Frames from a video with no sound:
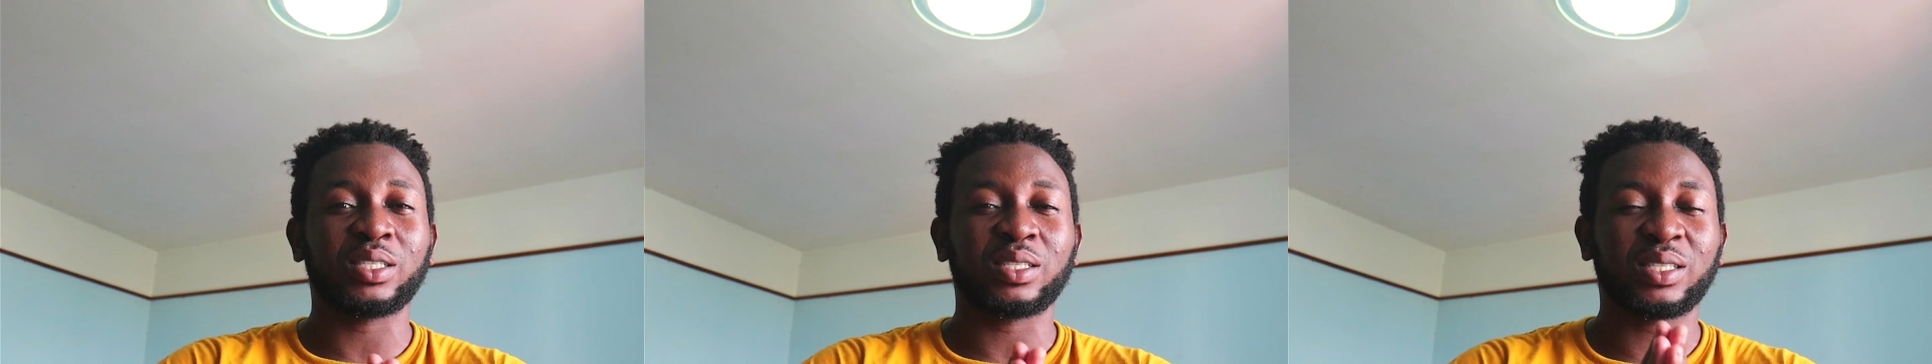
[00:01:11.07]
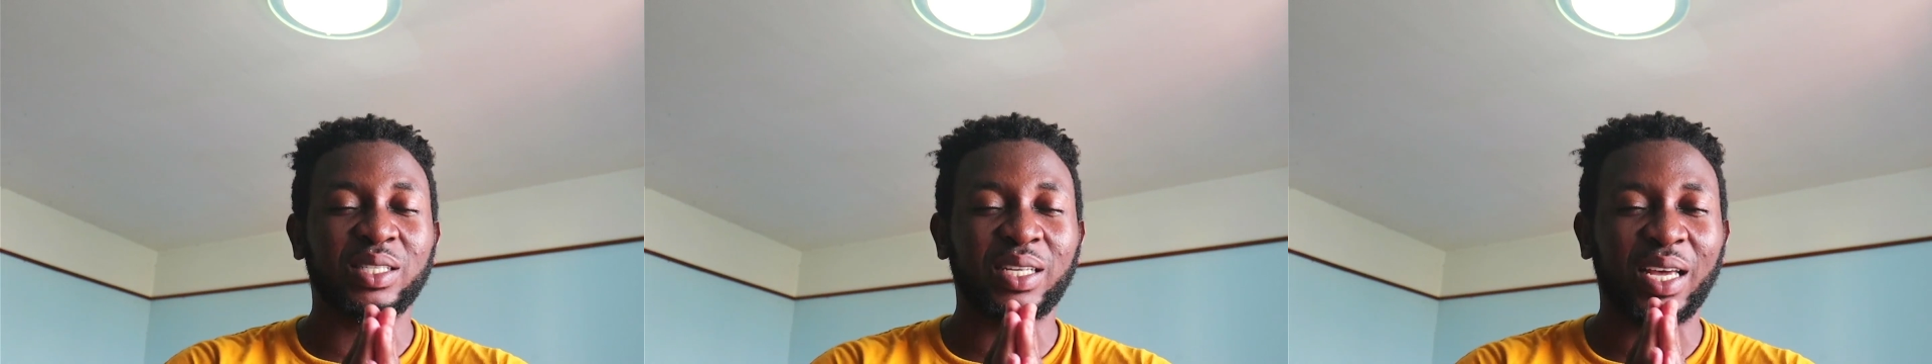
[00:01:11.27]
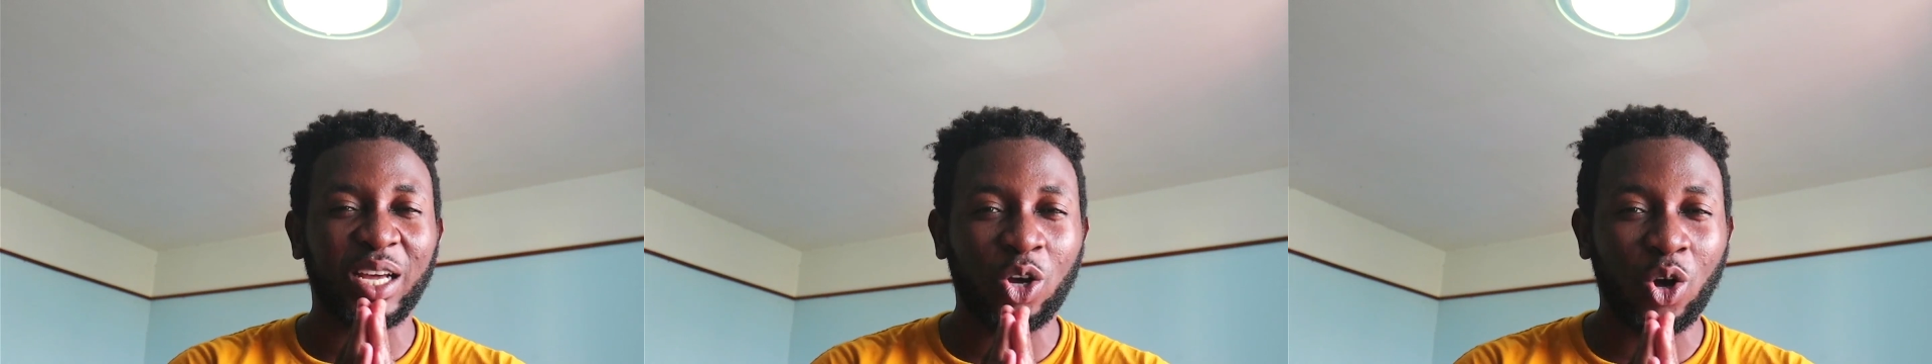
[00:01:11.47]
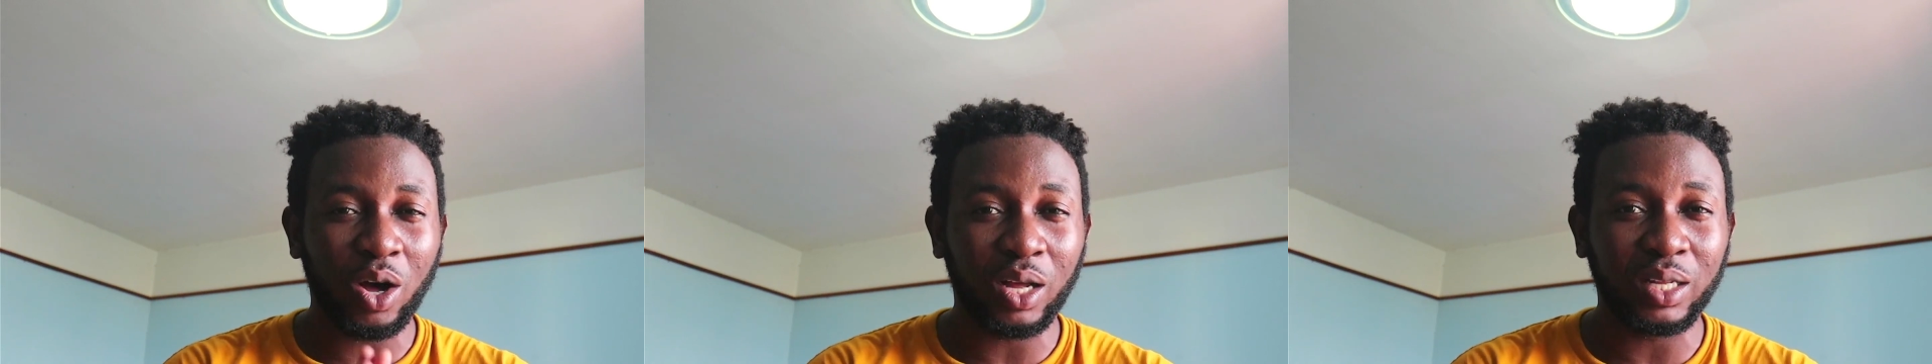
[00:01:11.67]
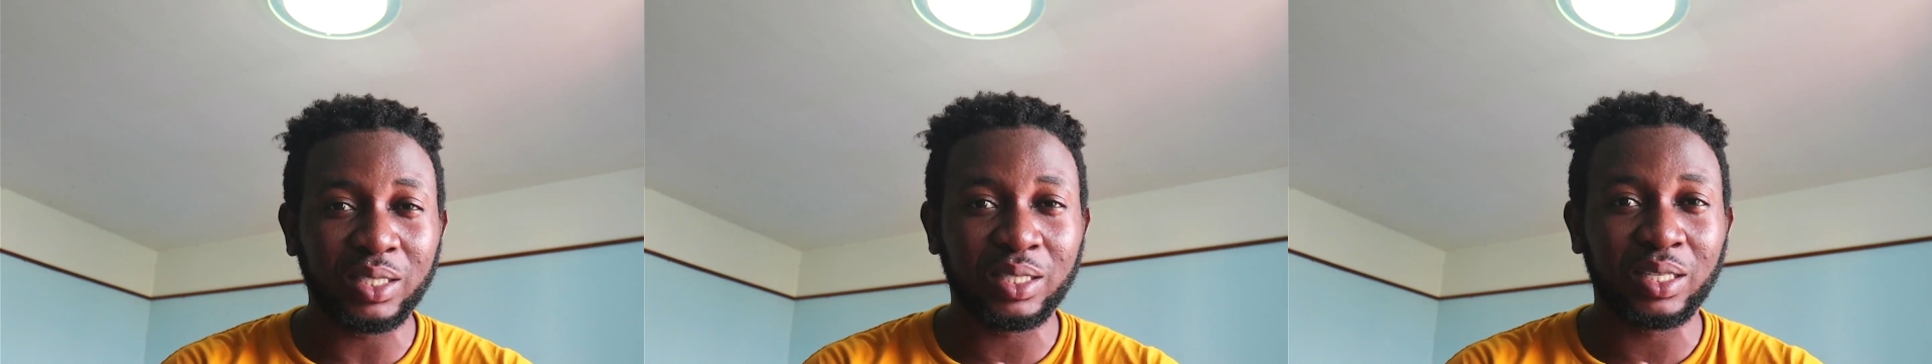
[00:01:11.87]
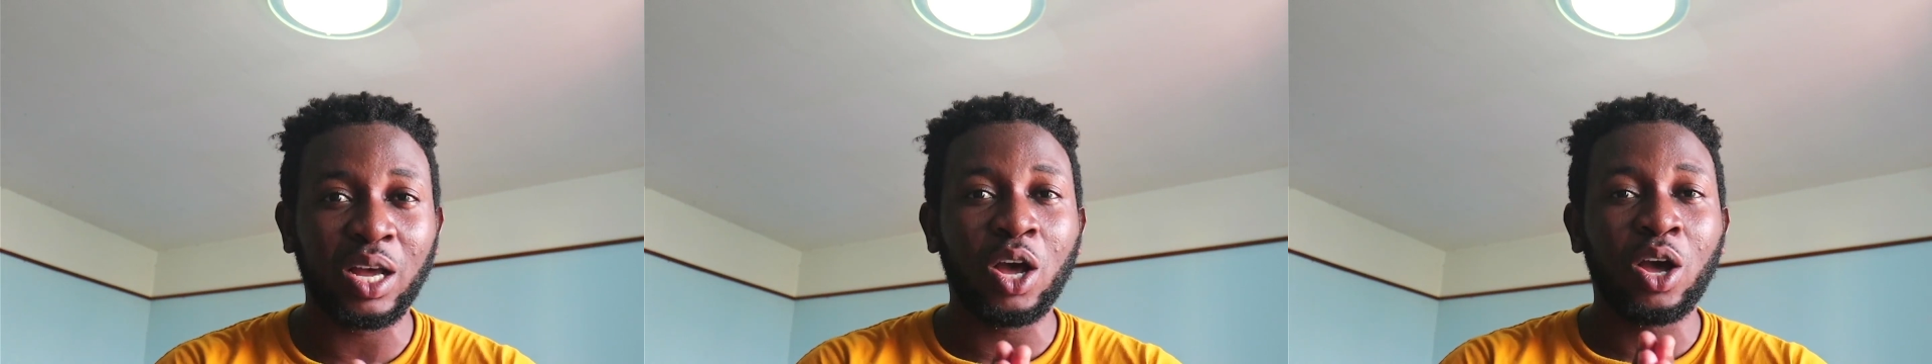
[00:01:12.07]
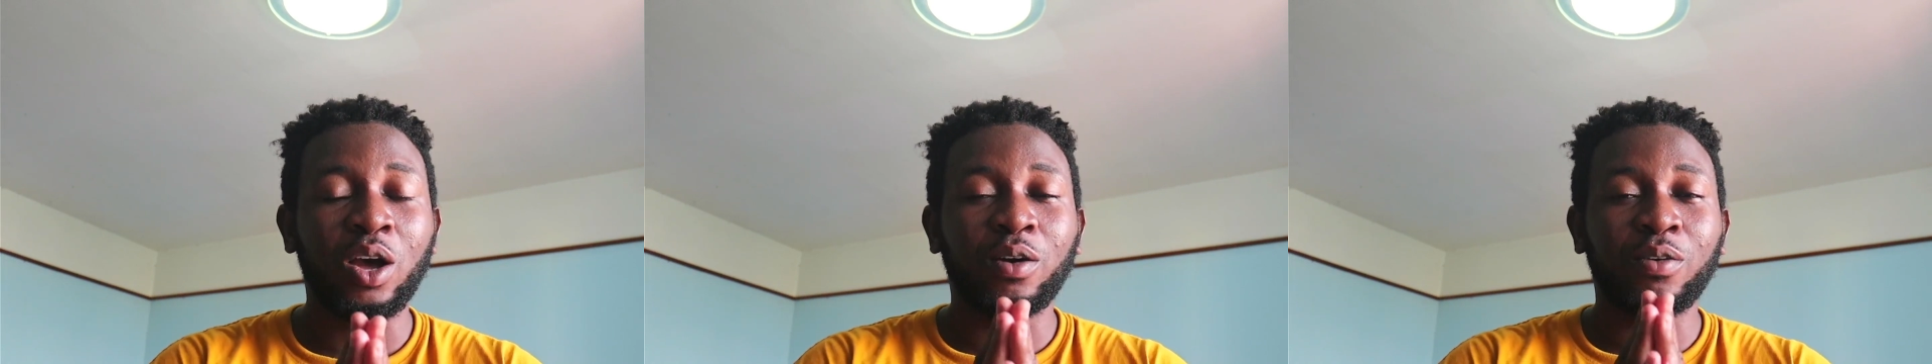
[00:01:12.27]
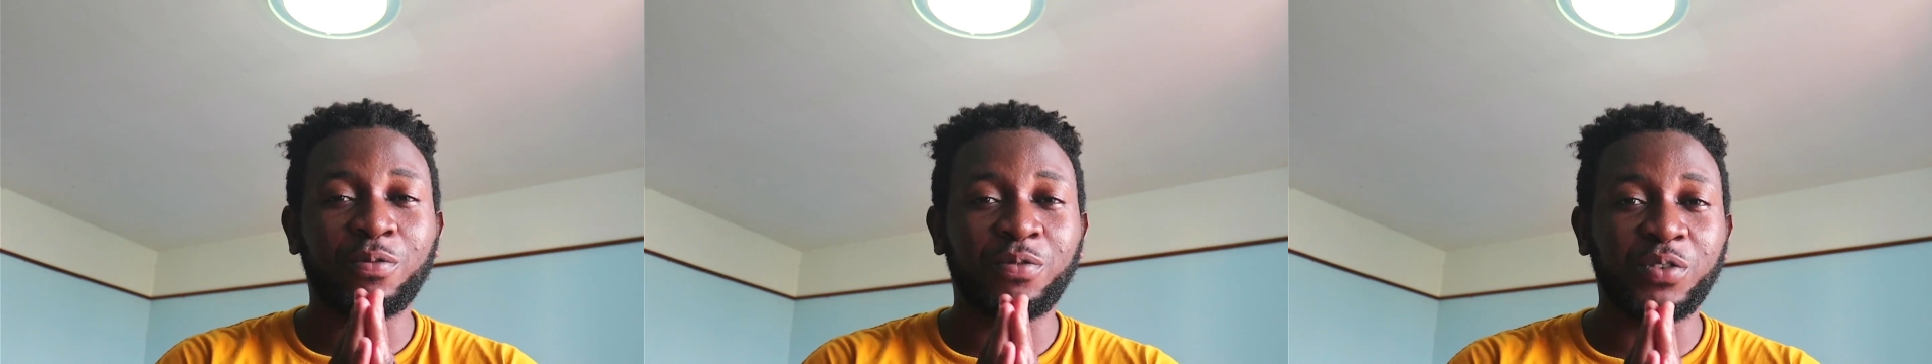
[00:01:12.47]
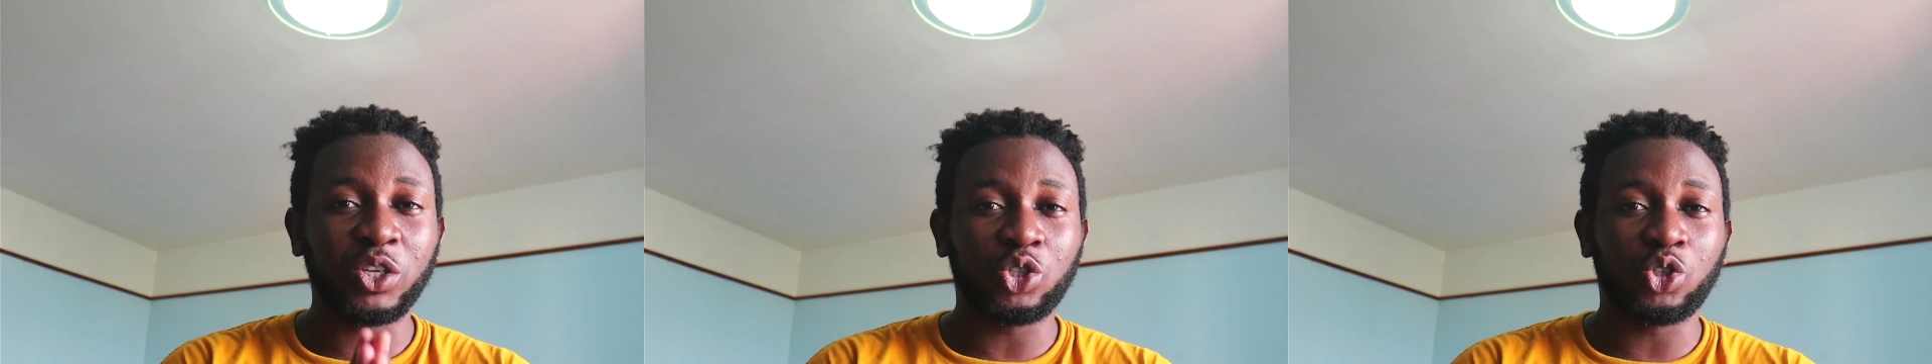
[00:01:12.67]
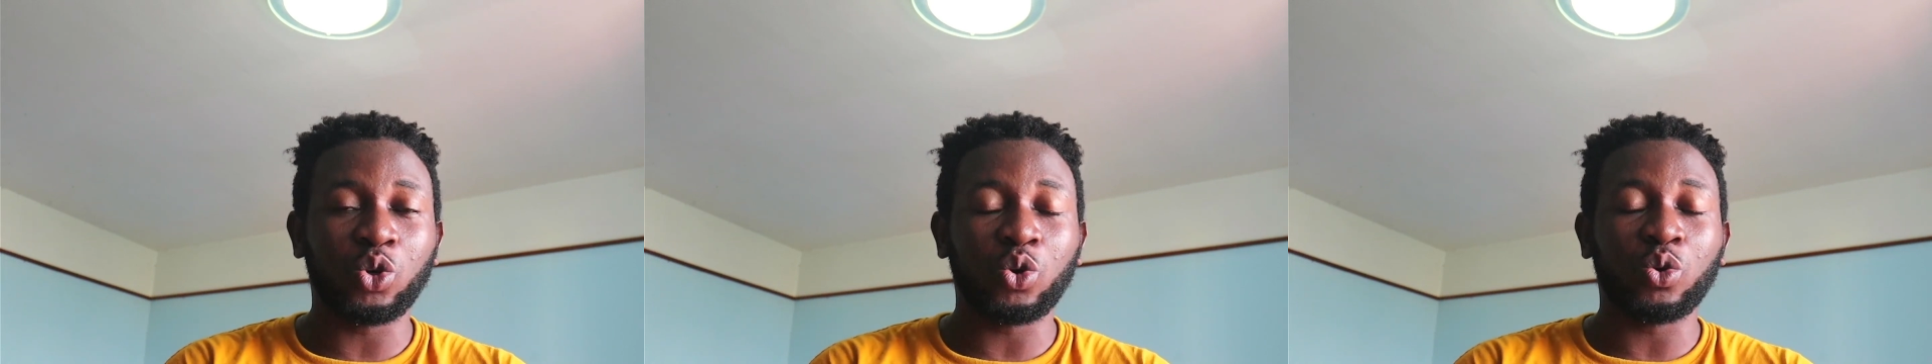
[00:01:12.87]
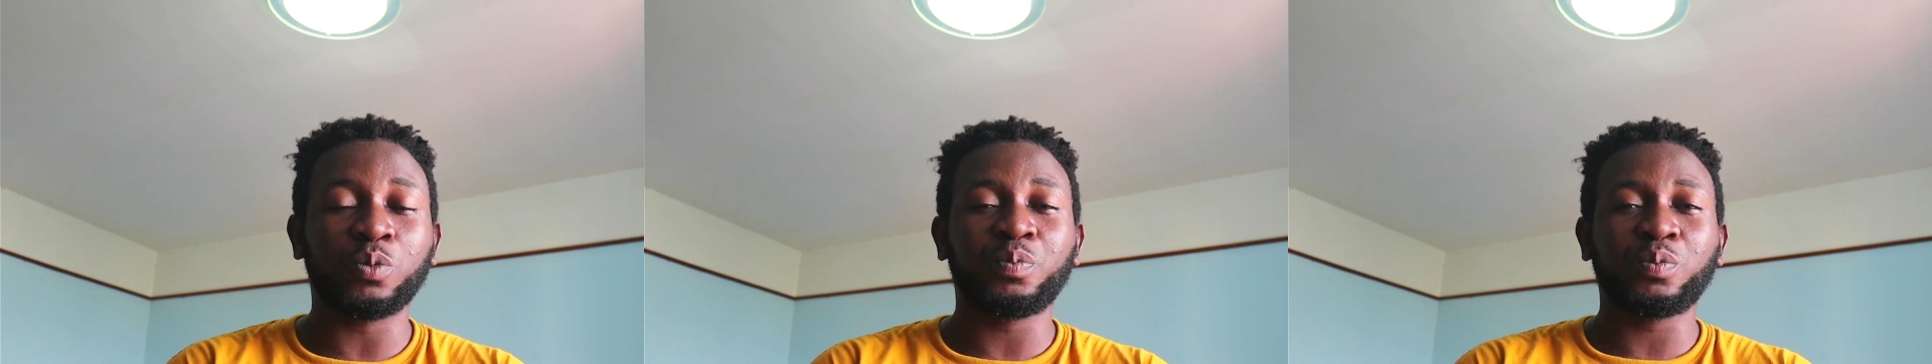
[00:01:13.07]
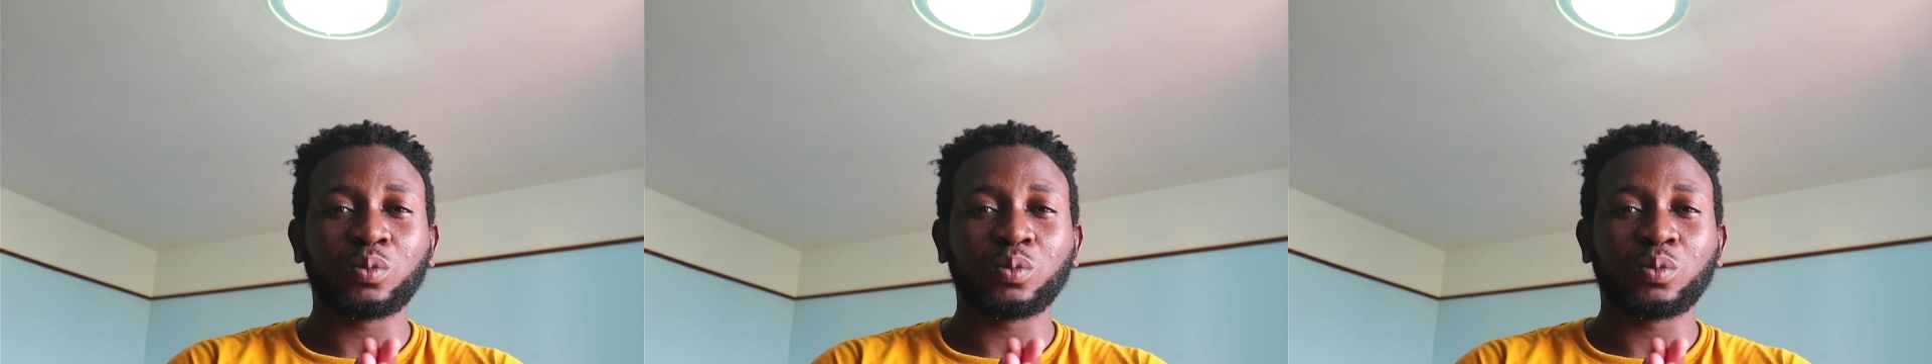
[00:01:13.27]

second video